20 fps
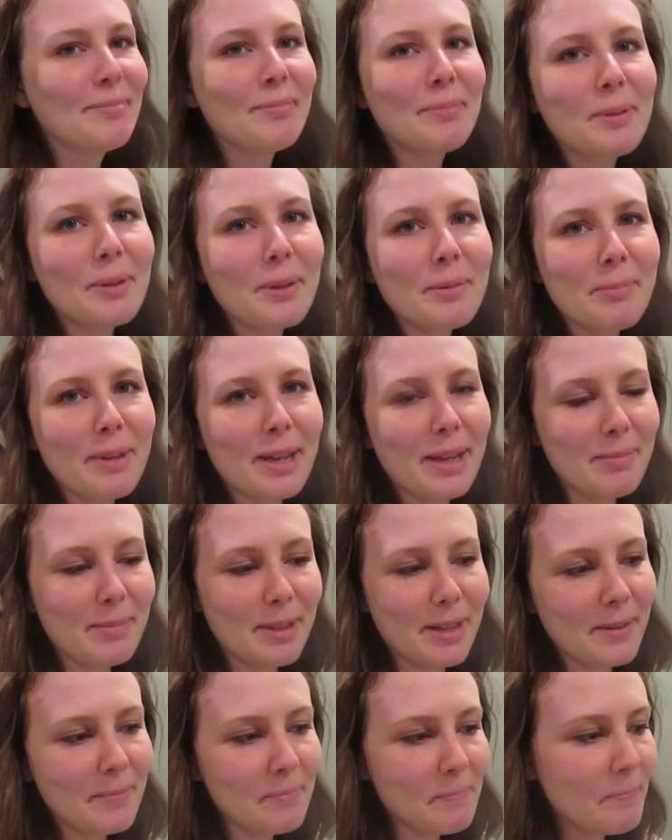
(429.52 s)
Poor
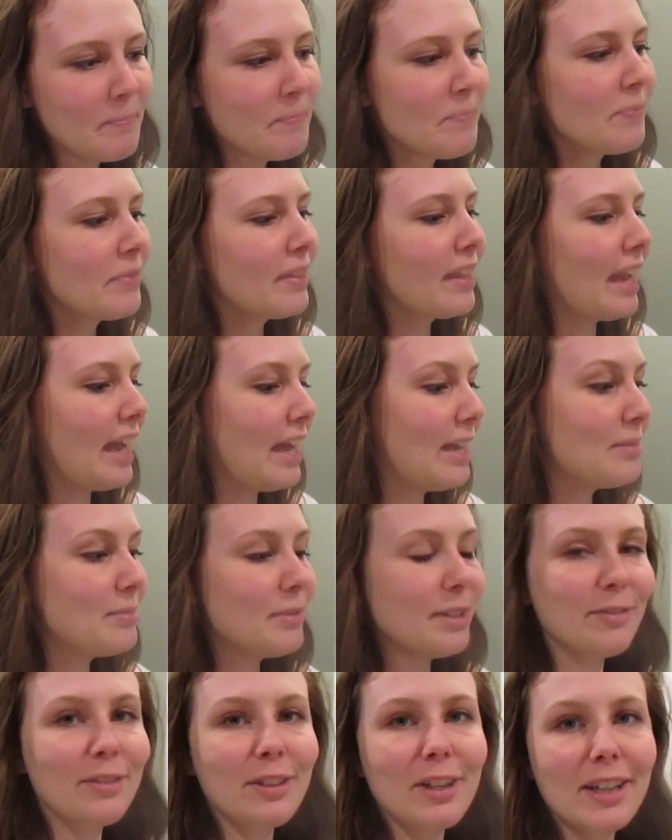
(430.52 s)
baby.
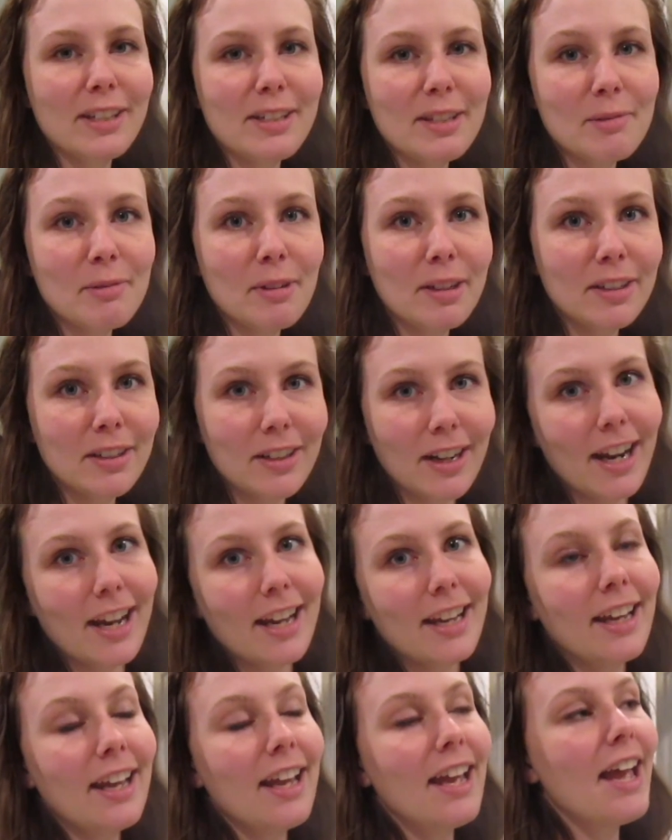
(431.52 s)
Um, if you guys are
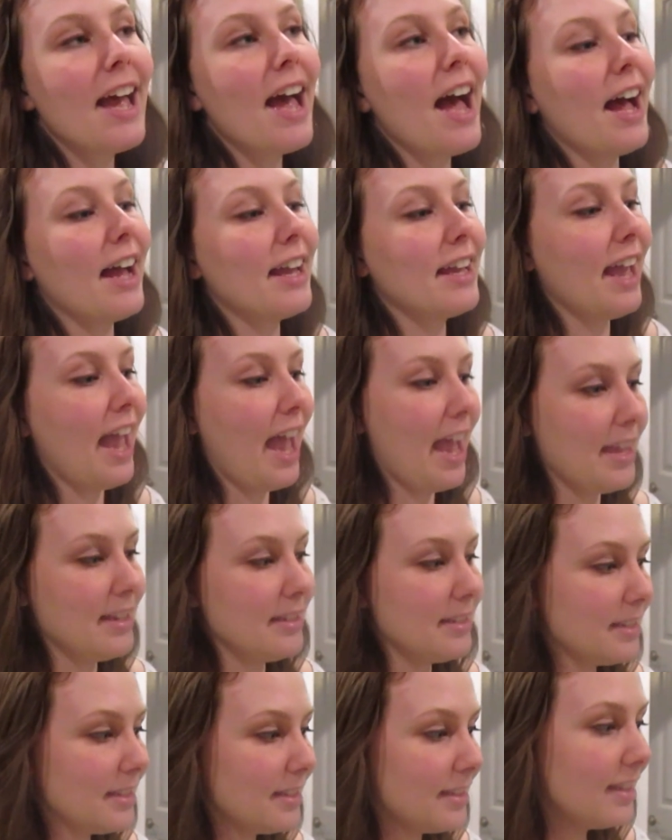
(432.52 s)
wondering, I
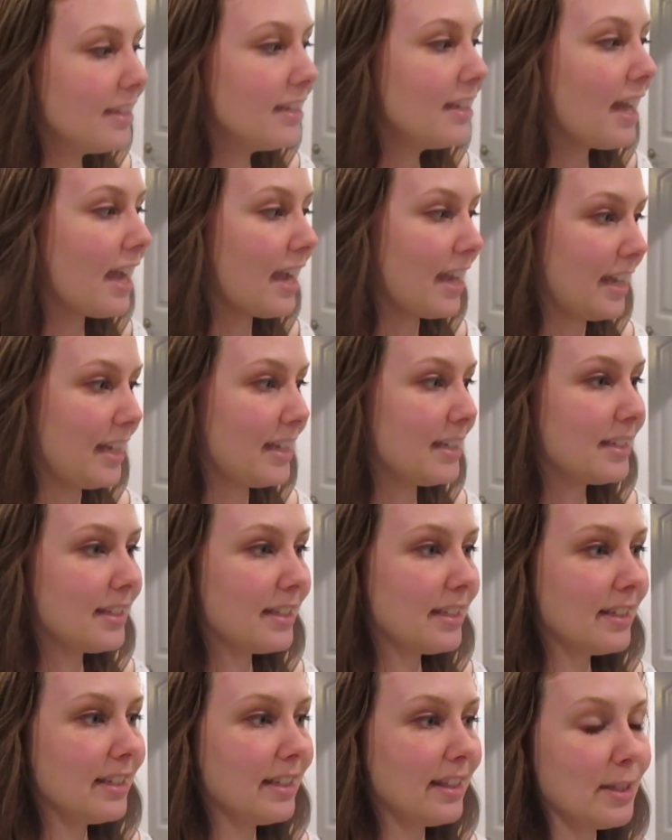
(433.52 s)
ended the night.